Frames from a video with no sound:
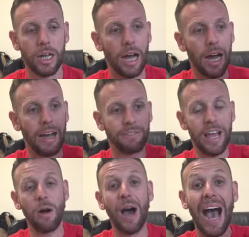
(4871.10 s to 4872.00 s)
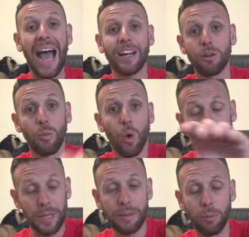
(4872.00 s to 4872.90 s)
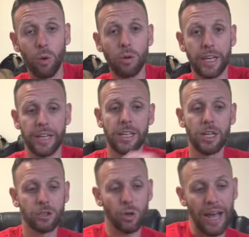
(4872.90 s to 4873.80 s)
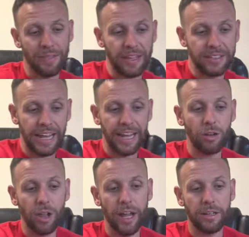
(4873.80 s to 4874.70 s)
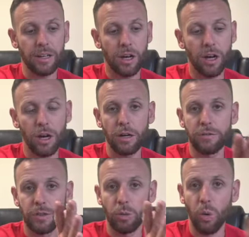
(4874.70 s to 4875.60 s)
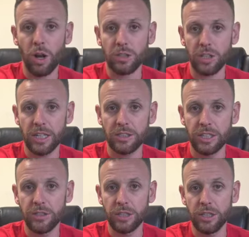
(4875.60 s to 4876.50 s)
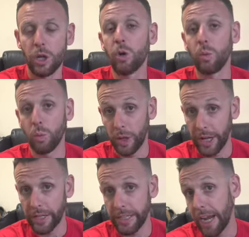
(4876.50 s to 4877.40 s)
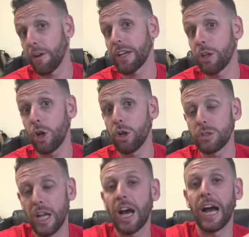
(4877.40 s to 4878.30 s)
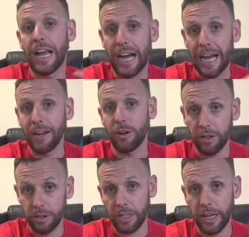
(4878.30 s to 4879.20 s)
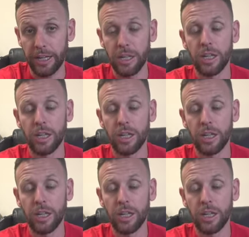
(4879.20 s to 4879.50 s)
I've now hired more people, okay? So at the tail end of the water slide season, when Gary closed, I hired, okay?